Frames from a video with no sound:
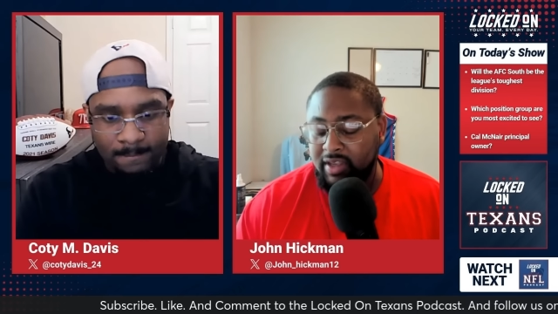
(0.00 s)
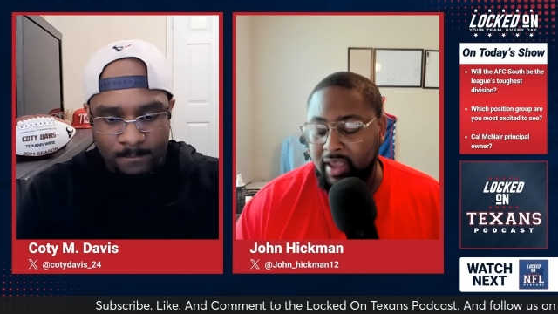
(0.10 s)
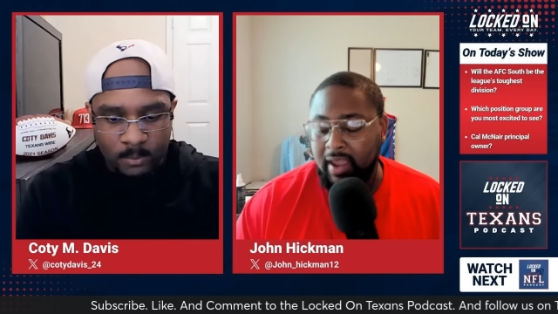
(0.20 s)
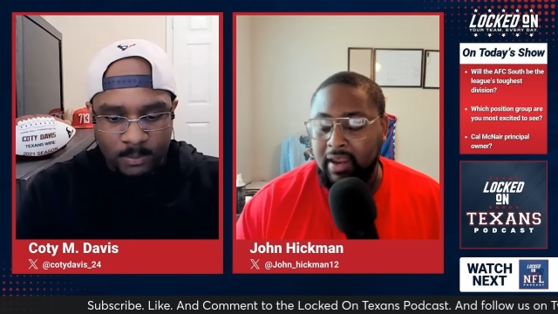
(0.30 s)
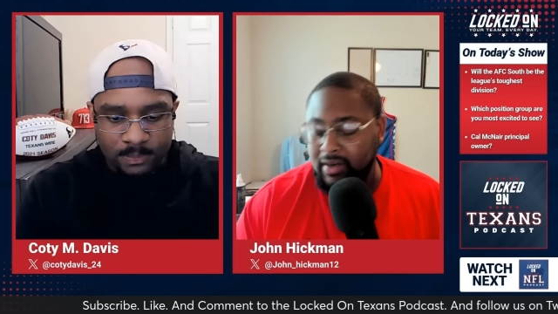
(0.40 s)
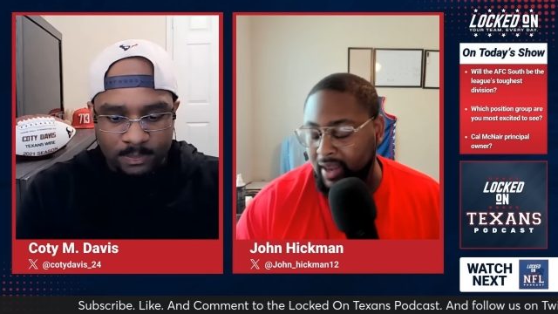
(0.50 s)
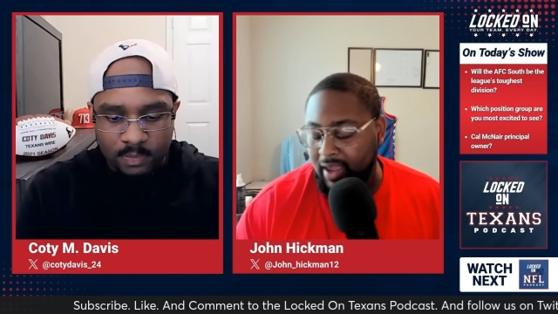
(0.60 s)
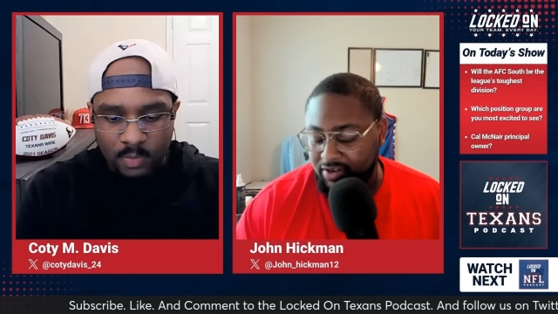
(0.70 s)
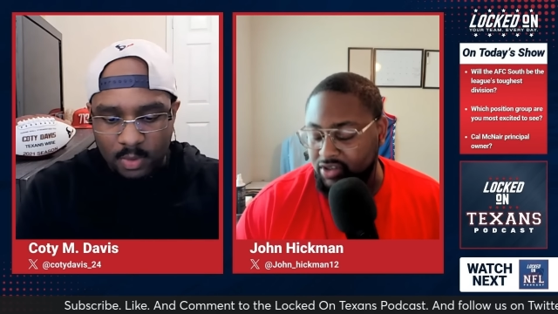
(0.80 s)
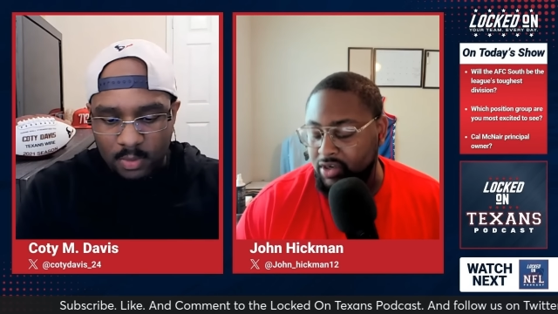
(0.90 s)
Speaker 1: gained
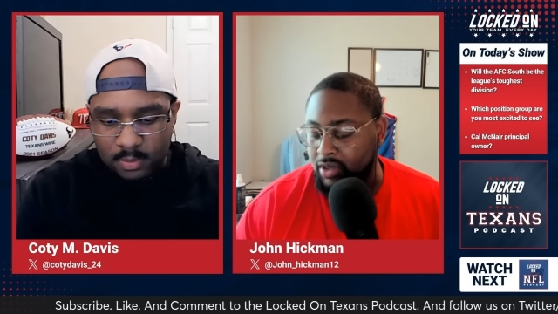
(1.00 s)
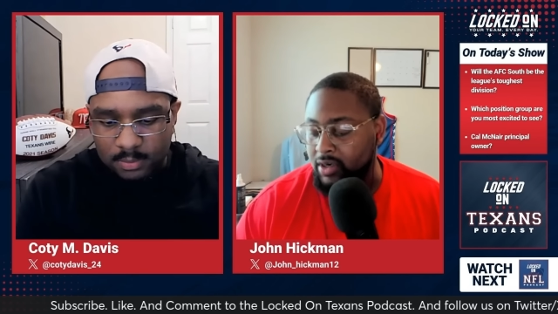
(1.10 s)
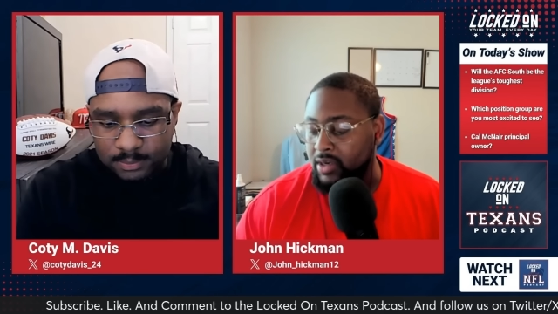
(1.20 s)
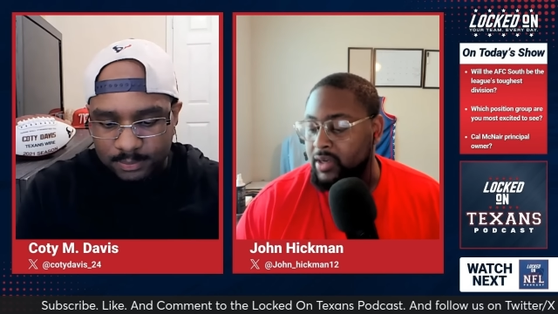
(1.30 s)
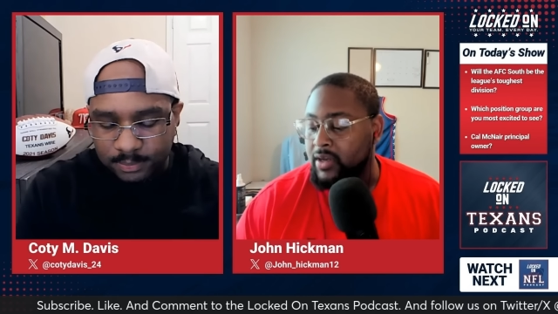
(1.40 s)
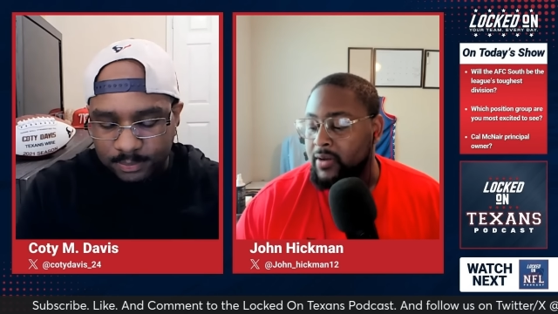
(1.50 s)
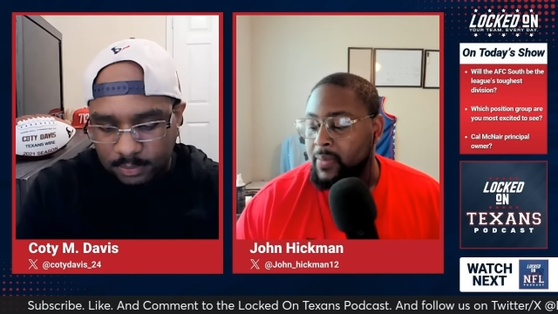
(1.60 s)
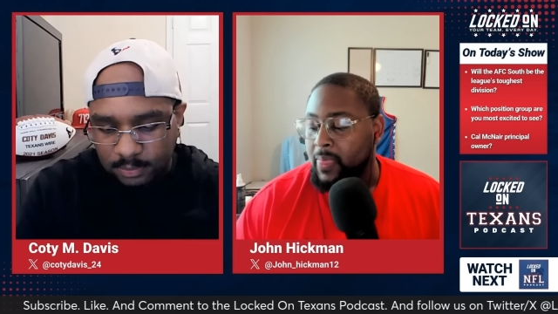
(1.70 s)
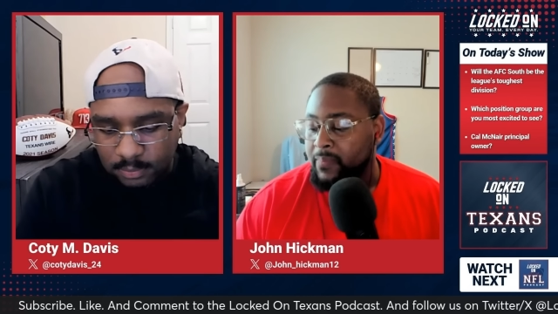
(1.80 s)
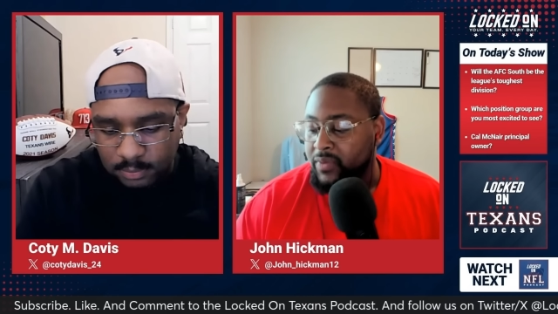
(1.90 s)
last year.
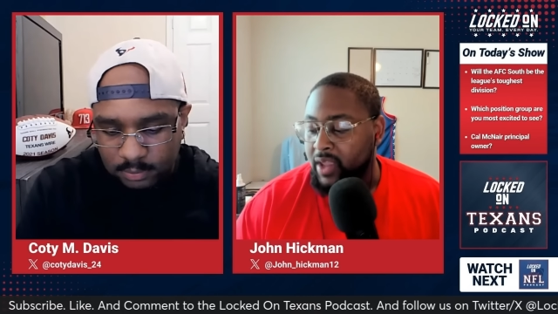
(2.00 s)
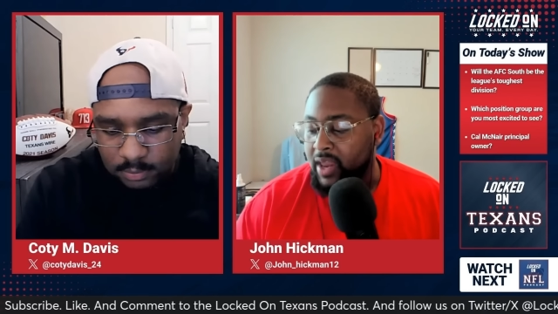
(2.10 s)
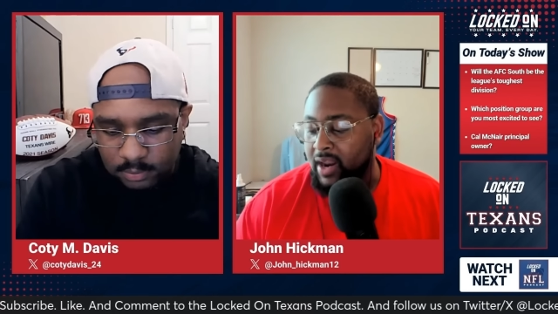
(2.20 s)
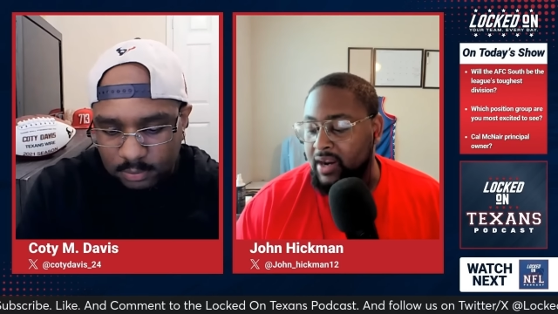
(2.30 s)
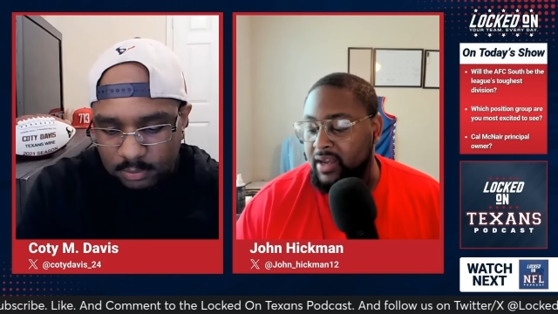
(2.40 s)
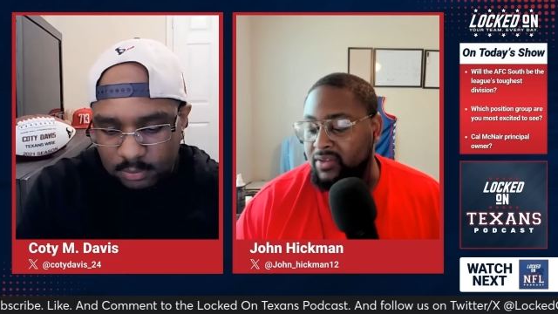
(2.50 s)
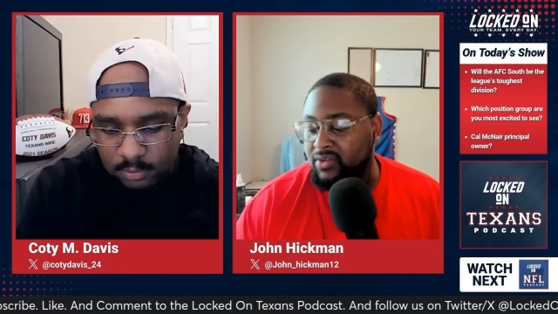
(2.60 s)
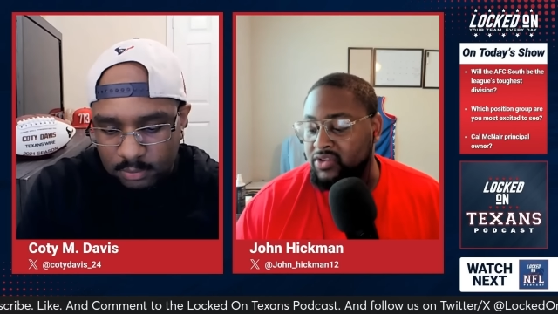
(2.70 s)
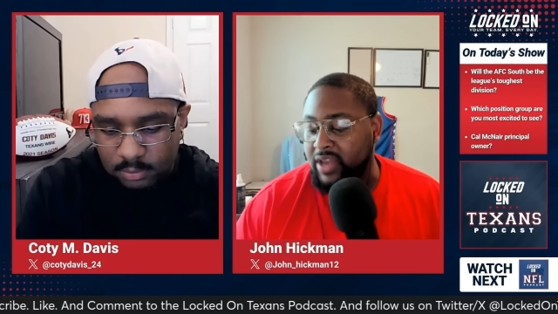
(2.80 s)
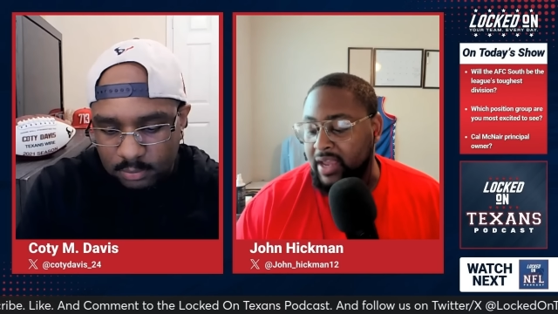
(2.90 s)
And I look at
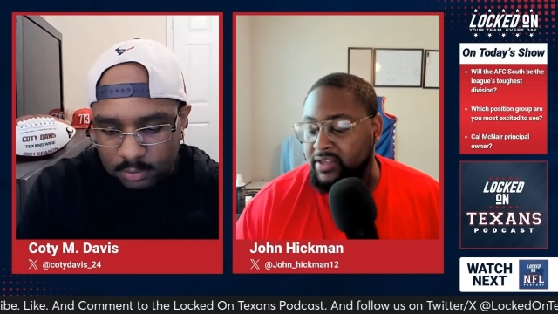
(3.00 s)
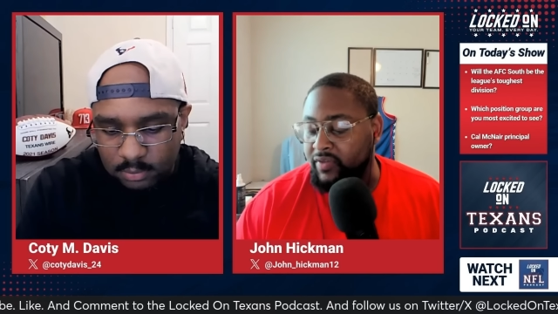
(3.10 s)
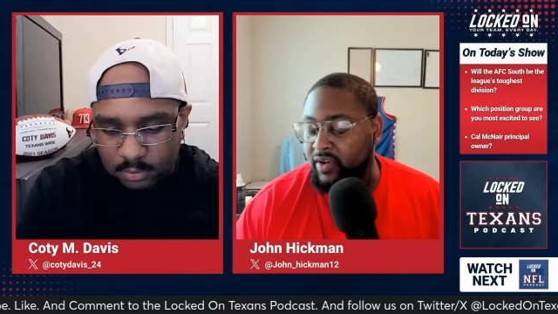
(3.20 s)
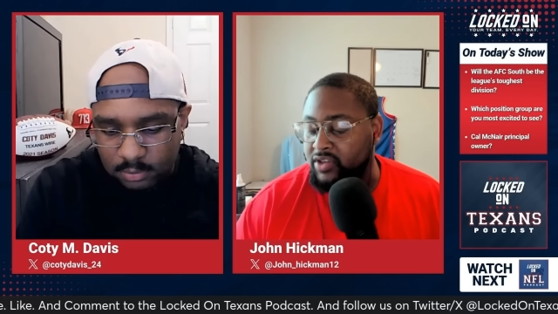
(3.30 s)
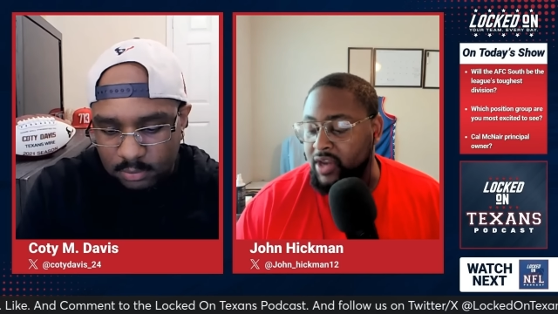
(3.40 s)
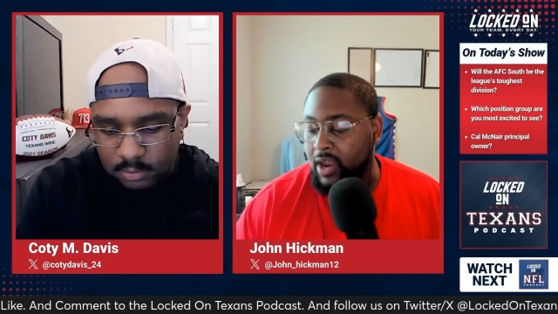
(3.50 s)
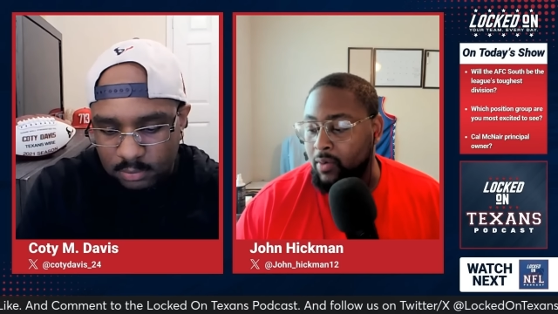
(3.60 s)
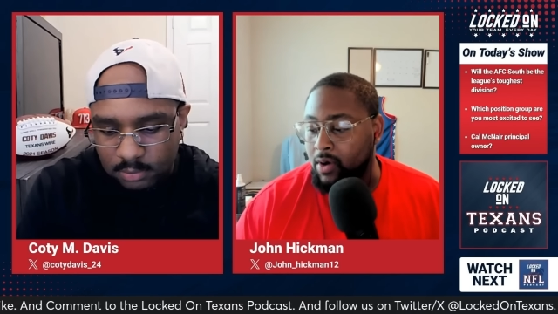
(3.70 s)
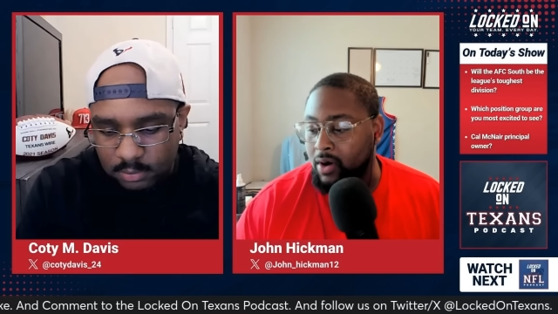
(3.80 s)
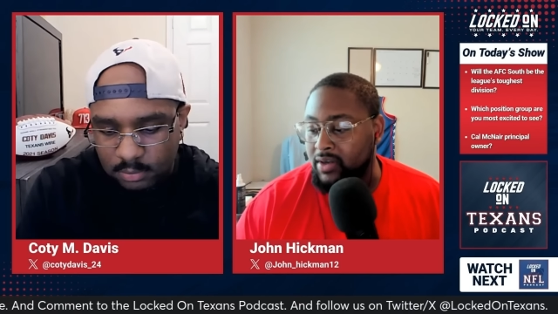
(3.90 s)
the Jacksonville
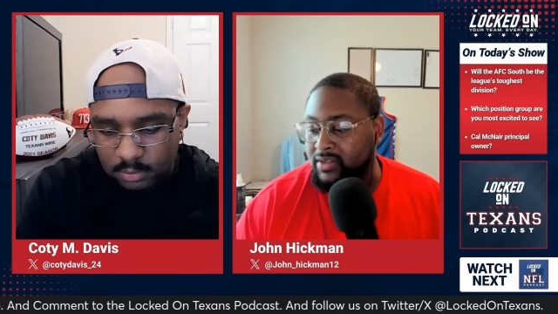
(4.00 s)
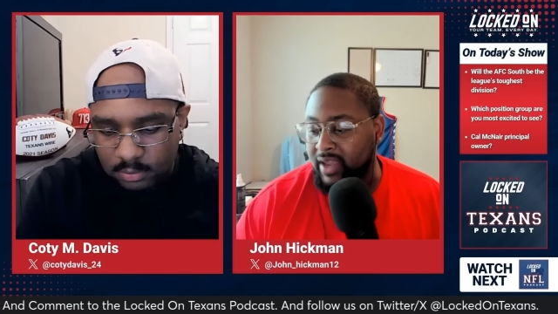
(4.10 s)
Jaguars